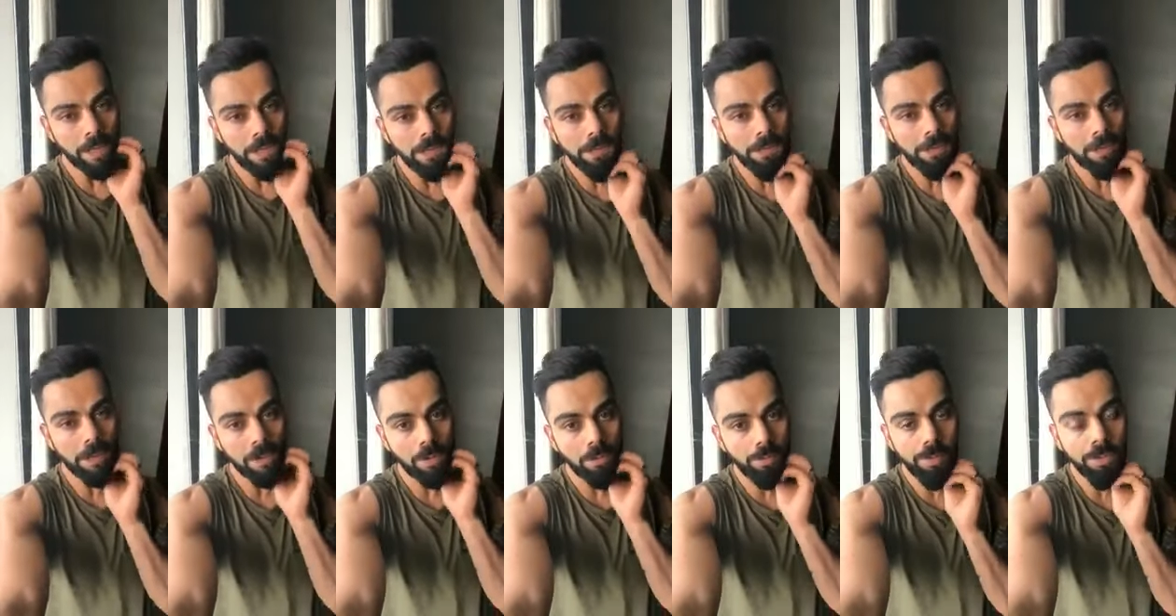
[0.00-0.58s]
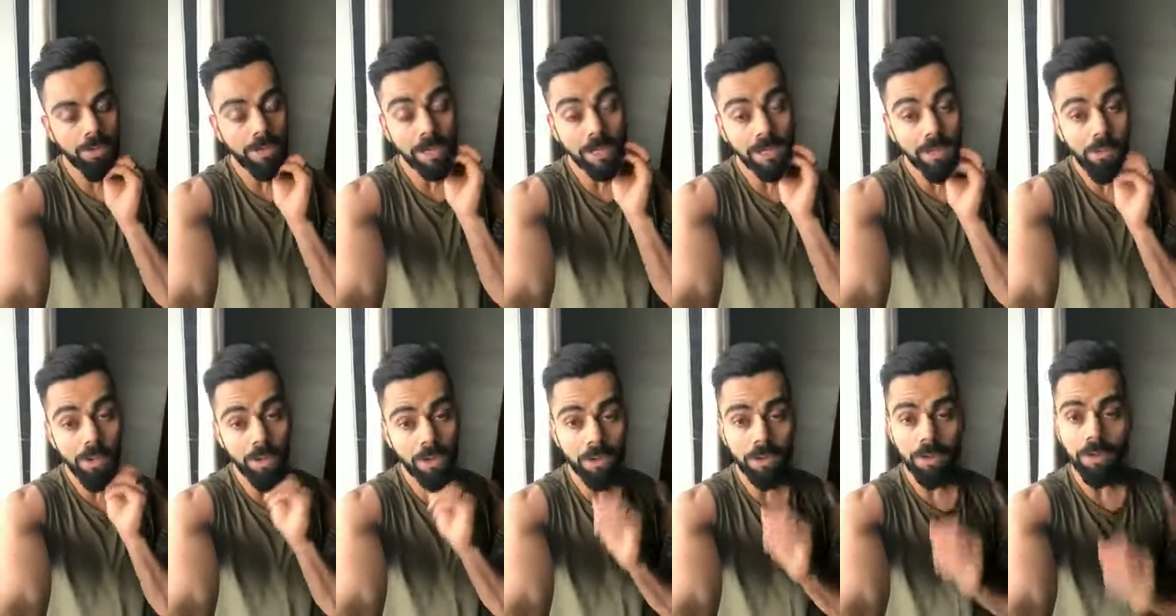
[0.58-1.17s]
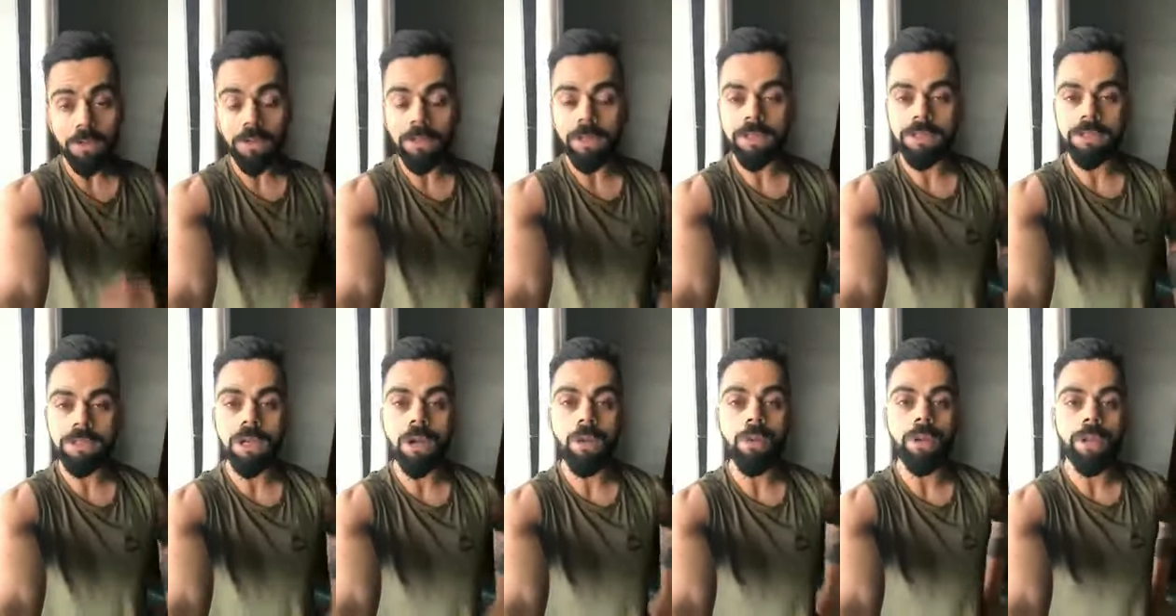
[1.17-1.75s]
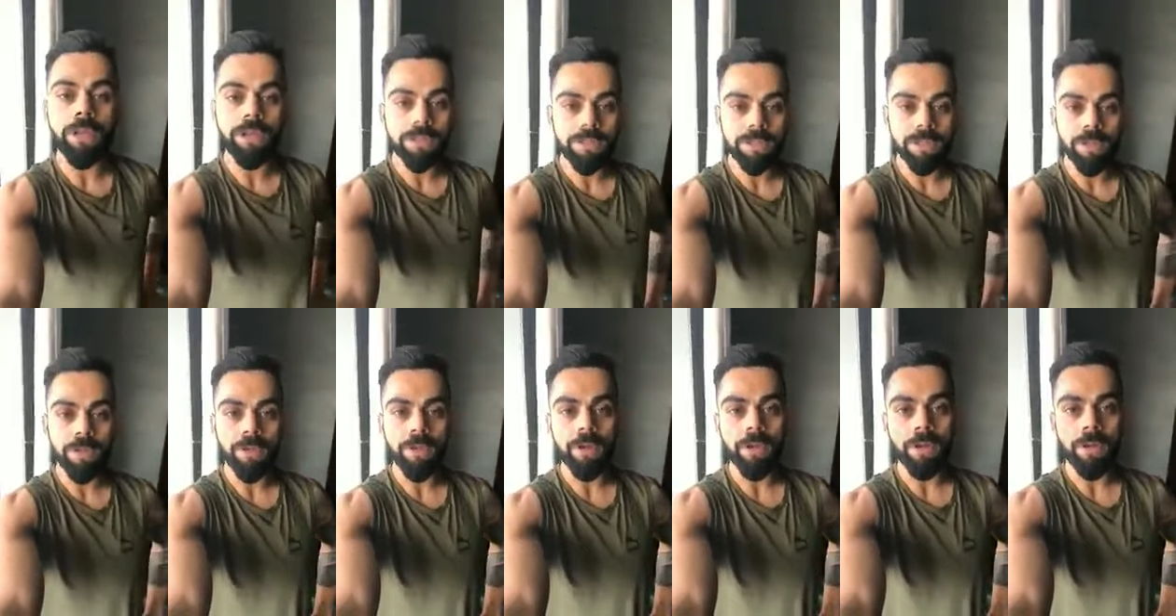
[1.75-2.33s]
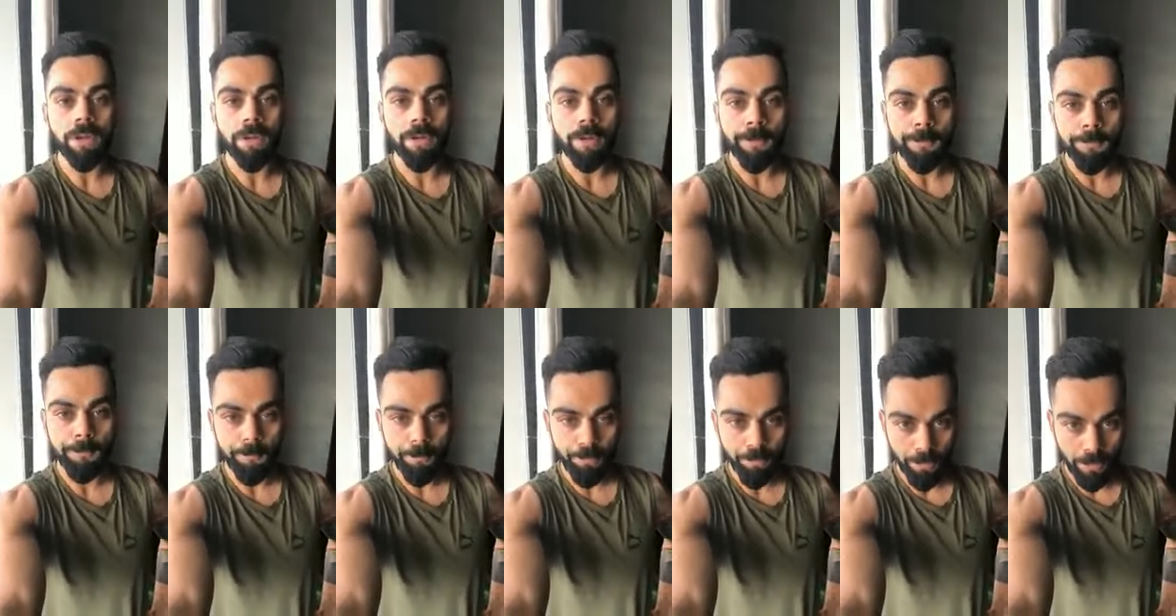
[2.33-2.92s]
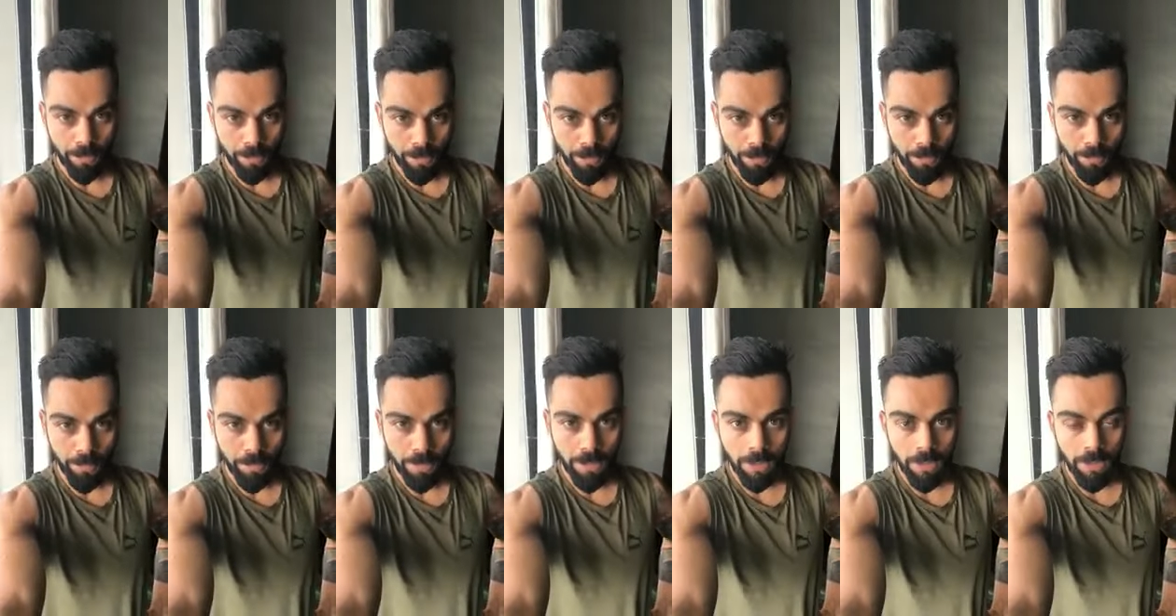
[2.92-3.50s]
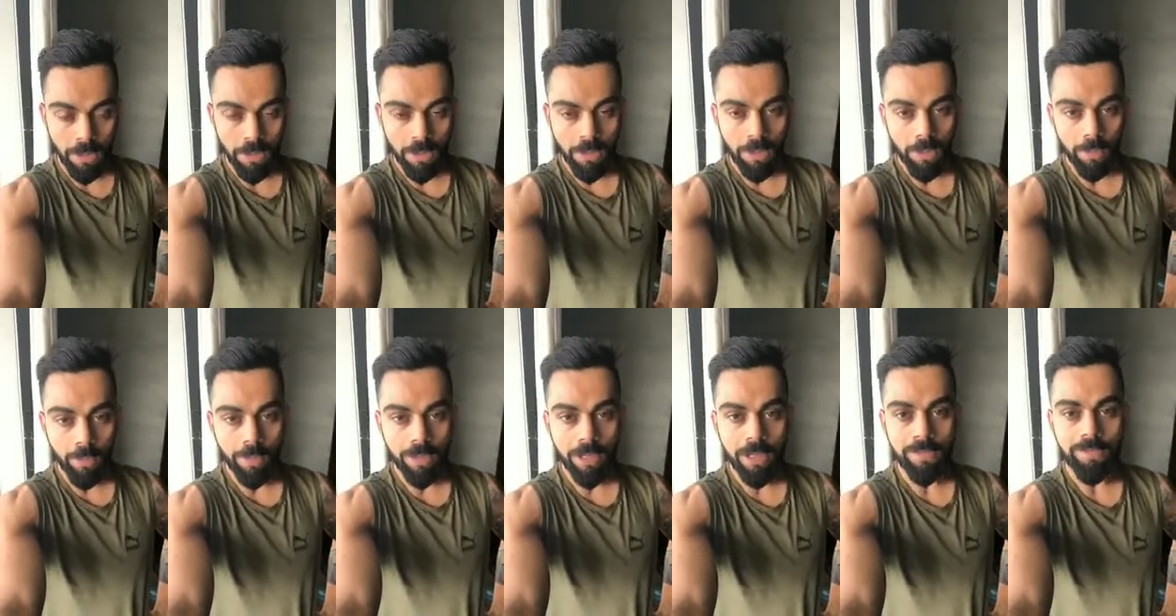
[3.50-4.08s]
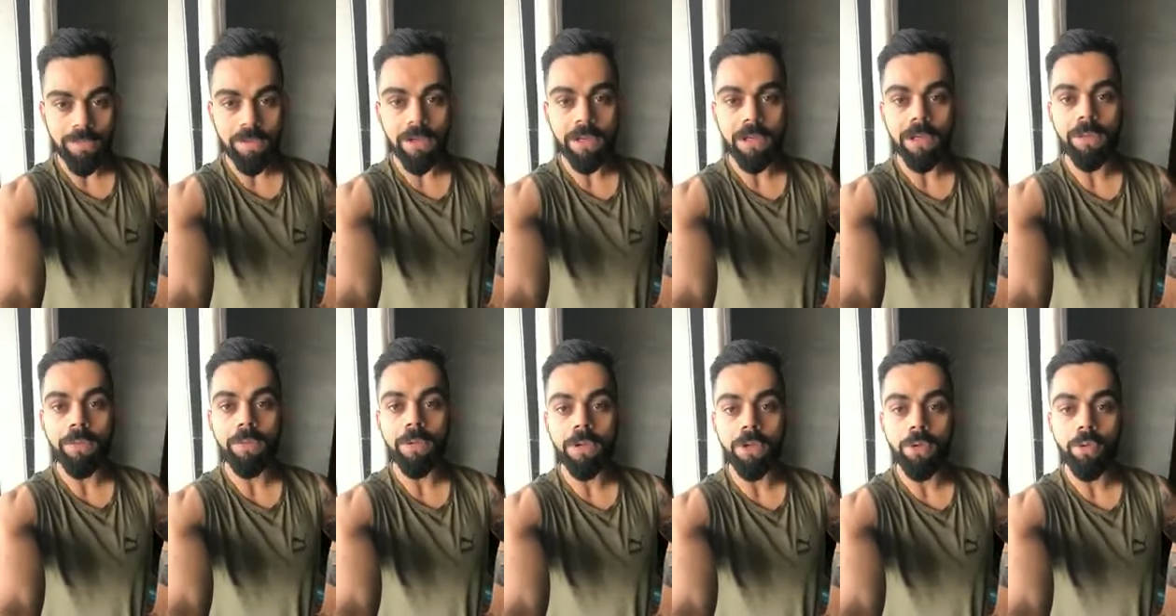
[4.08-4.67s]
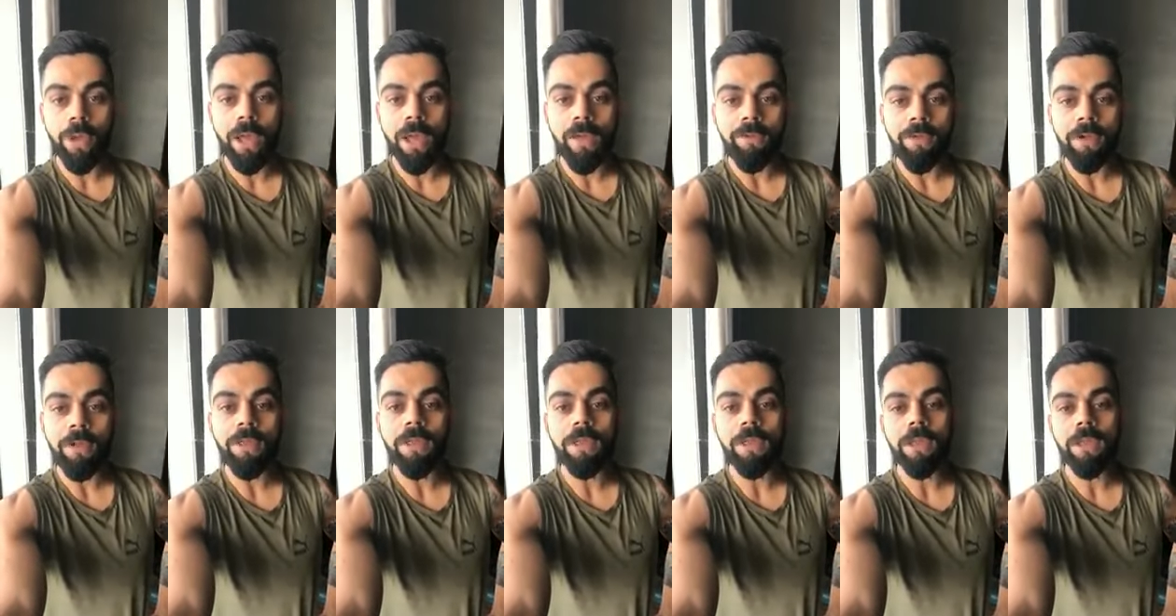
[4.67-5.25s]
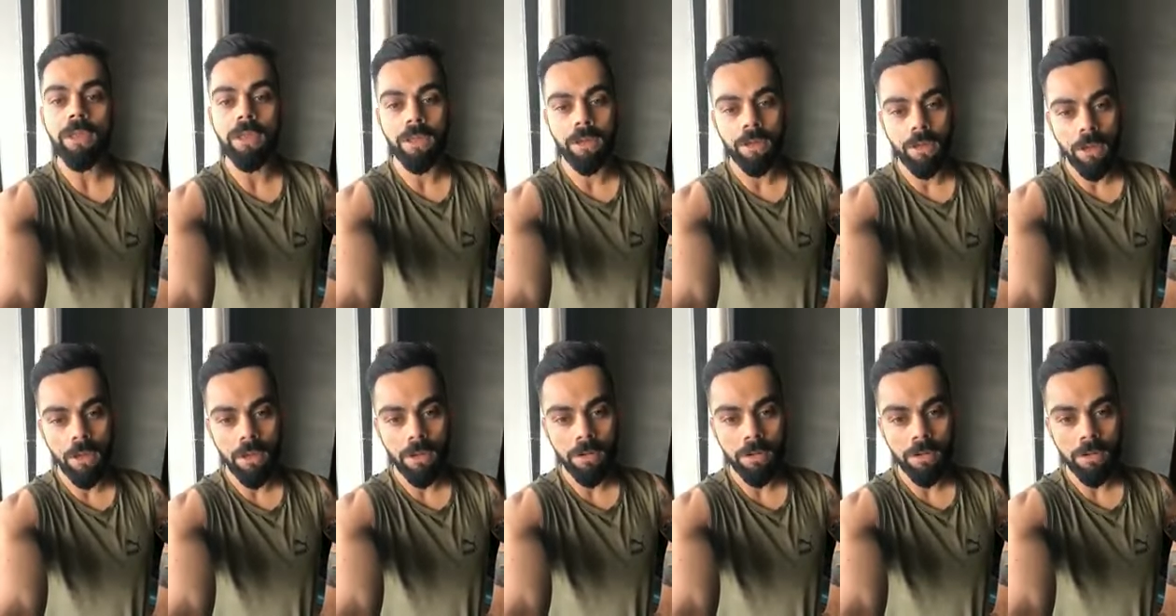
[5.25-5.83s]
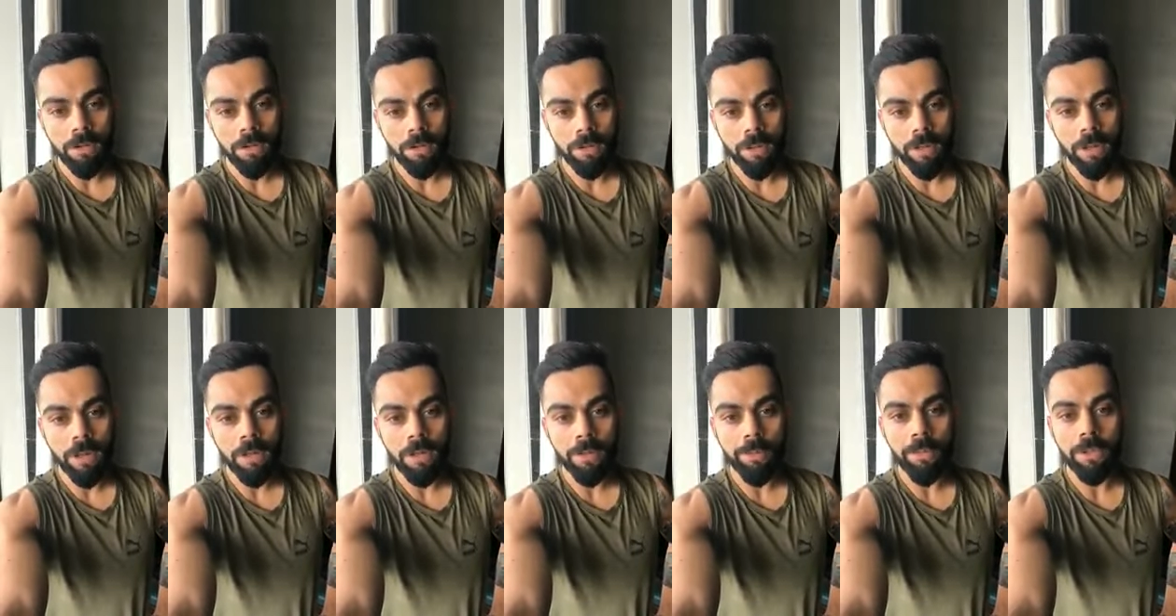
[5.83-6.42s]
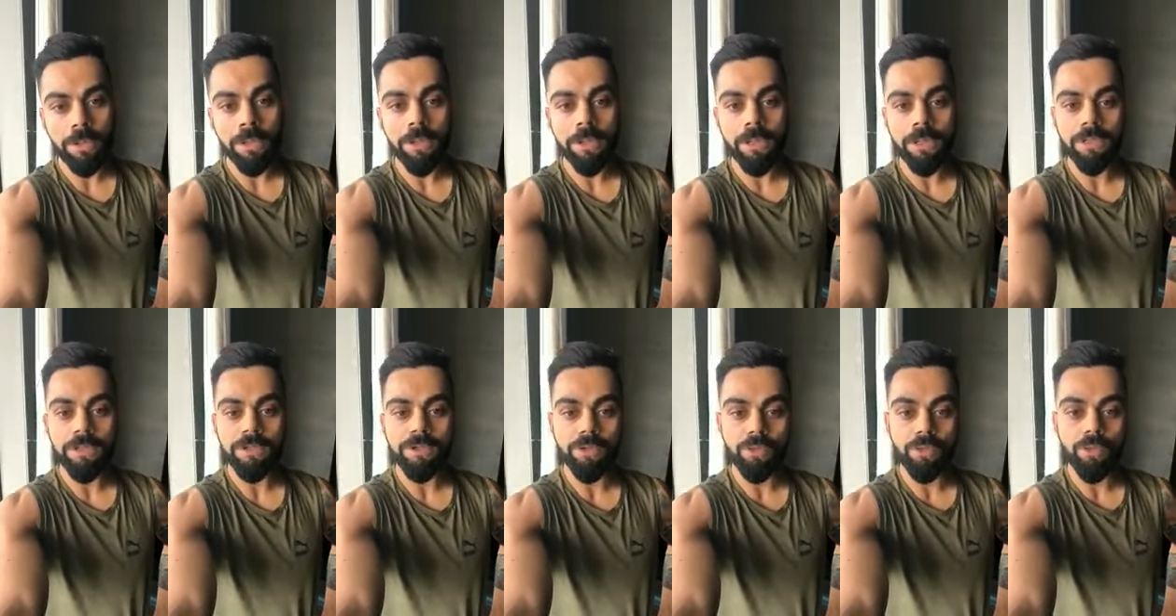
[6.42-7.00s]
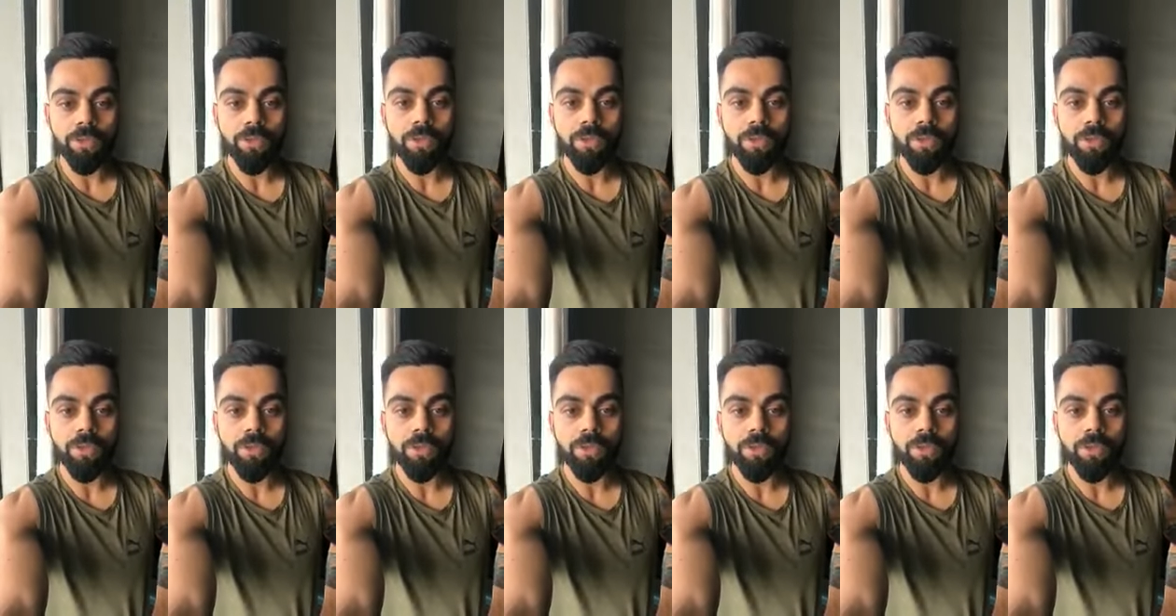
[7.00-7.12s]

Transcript: And uh, we really want to turn things around next year, and um, you know, we definitely will do everything in our in our abilities